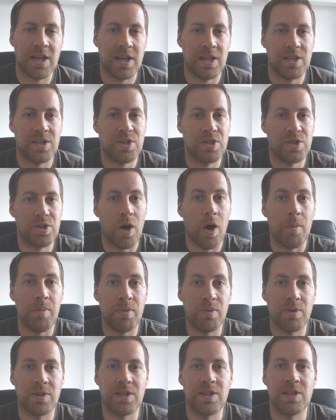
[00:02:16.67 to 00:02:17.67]

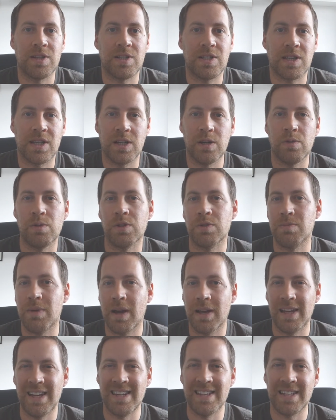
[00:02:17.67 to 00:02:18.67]
stop within a skill, which
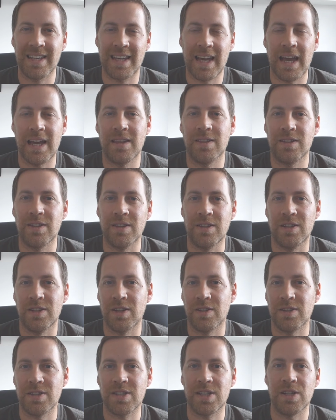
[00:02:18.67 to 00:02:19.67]
may indicate that
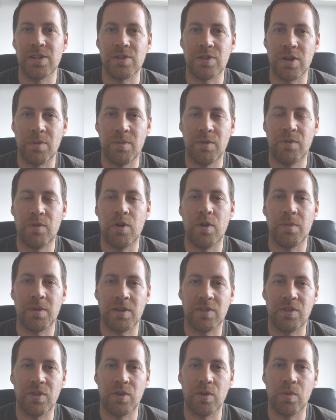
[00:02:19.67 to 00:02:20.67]
the skill's not
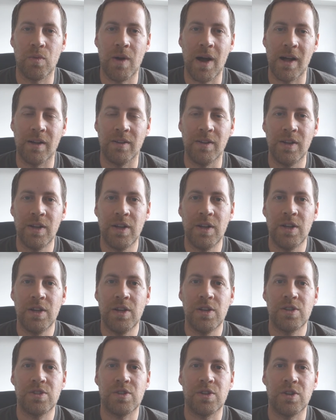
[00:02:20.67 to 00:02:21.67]
performing too well.
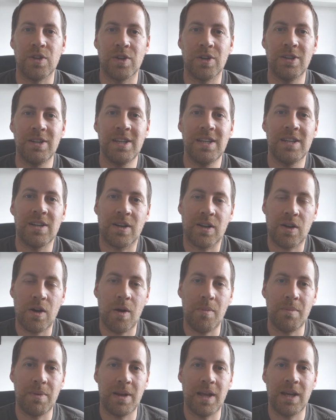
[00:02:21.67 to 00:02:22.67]
So you're going to need a
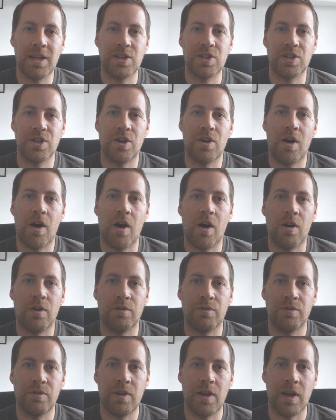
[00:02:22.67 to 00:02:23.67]
combination
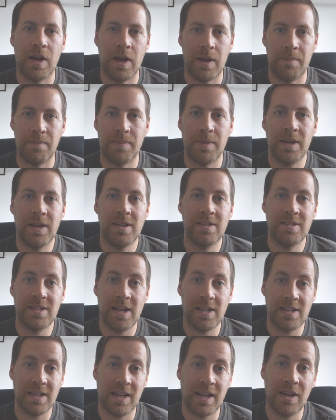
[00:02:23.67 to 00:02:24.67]
of
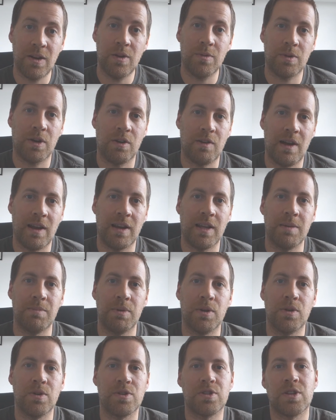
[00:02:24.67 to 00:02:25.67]
setting it up correctly,
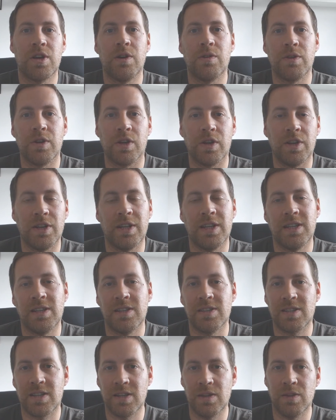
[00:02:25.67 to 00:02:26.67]
but also you're going to need
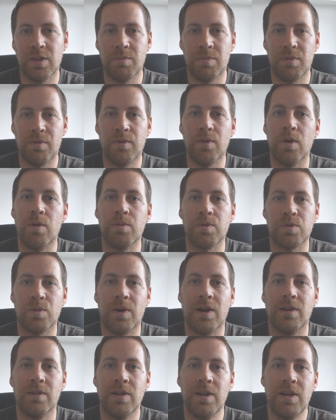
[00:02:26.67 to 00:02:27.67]
the skill that performs
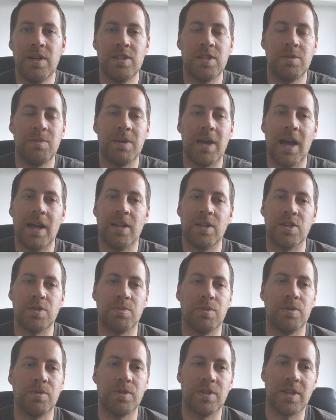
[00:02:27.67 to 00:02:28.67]
well to be
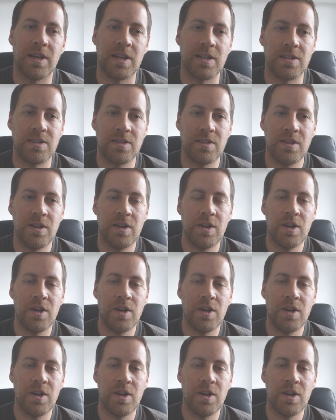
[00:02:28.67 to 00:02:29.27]
eligible for this.